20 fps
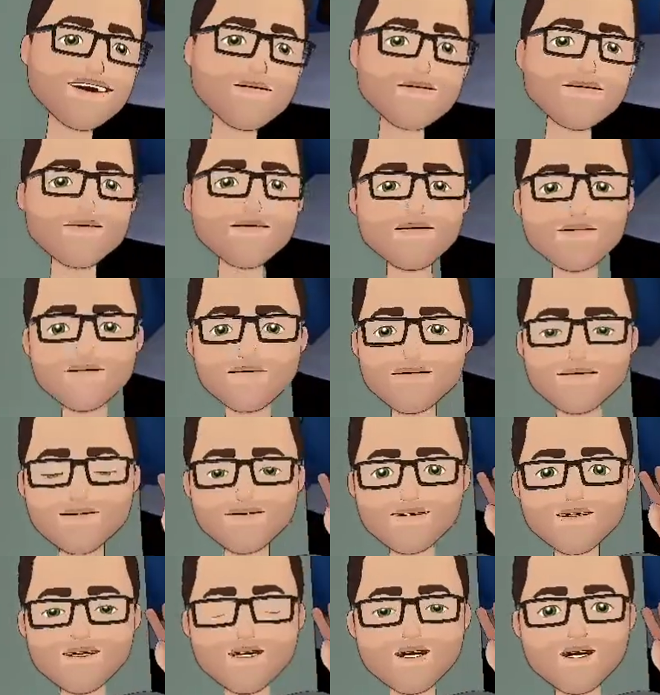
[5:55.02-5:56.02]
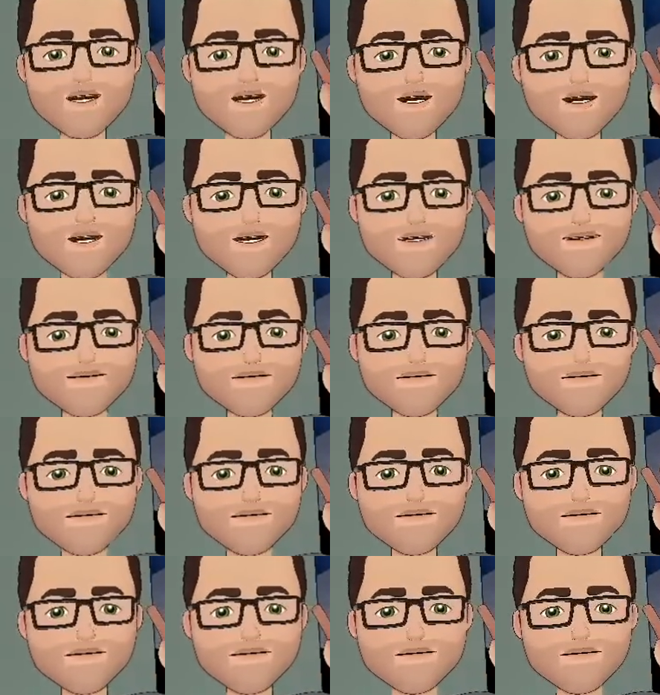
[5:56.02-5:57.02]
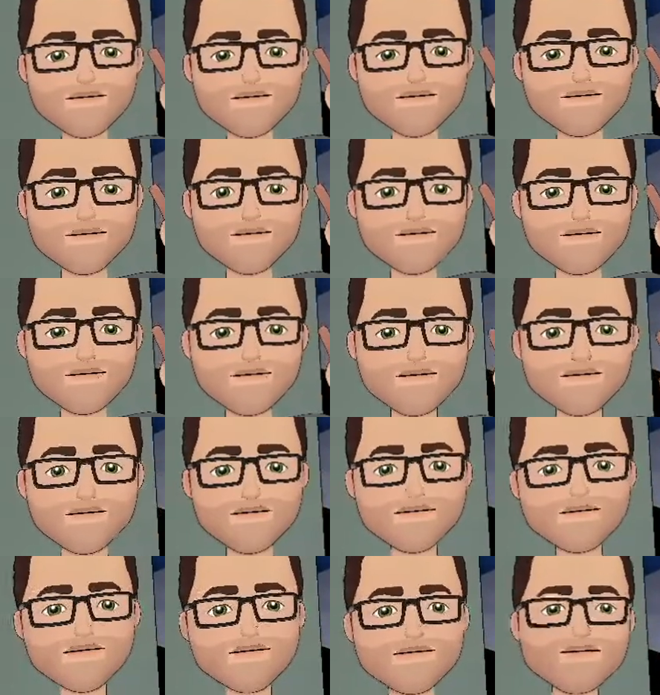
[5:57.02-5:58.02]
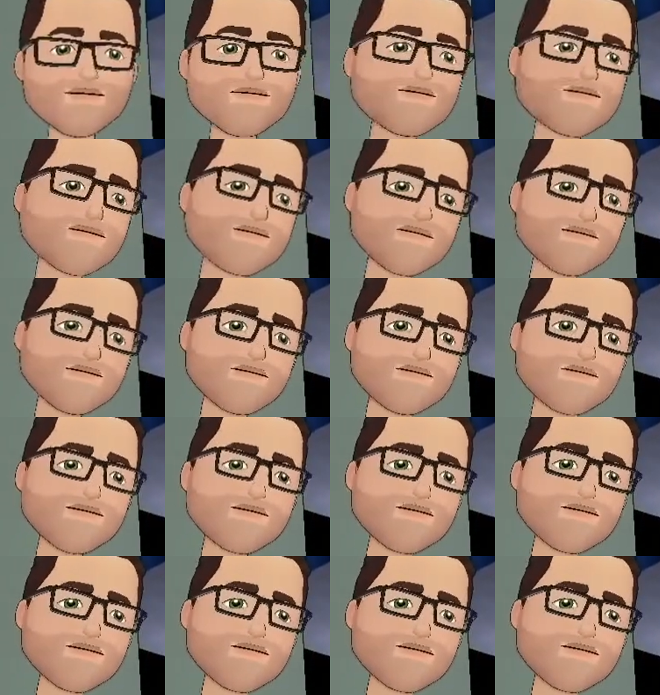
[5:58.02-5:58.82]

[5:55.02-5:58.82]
when things happen to us that we don't like. It's really upset you, hasn't it?